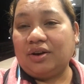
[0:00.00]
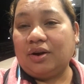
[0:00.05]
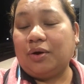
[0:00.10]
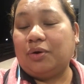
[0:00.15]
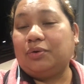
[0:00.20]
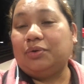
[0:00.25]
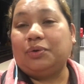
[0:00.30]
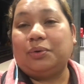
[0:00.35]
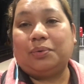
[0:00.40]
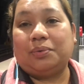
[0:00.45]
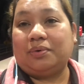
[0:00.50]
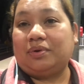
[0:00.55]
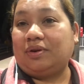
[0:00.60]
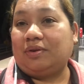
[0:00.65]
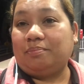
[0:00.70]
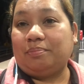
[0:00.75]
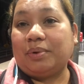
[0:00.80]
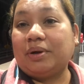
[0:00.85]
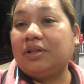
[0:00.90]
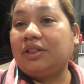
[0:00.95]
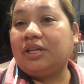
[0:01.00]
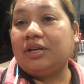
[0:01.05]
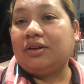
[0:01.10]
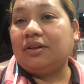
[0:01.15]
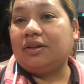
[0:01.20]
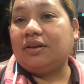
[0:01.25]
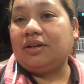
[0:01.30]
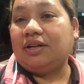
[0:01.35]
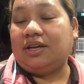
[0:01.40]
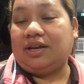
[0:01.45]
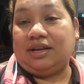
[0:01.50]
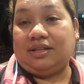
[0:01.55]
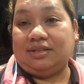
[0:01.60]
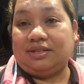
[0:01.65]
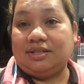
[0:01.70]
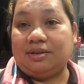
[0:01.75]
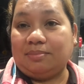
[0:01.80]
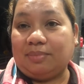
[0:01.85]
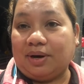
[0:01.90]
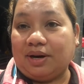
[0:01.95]
oh no, particularly
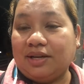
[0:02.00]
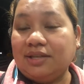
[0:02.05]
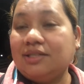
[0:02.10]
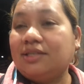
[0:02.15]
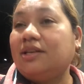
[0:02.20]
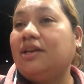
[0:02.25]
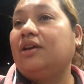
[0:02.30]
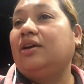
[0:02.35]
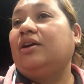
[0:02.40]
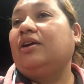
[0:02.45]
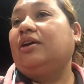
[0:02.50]
it's the bus.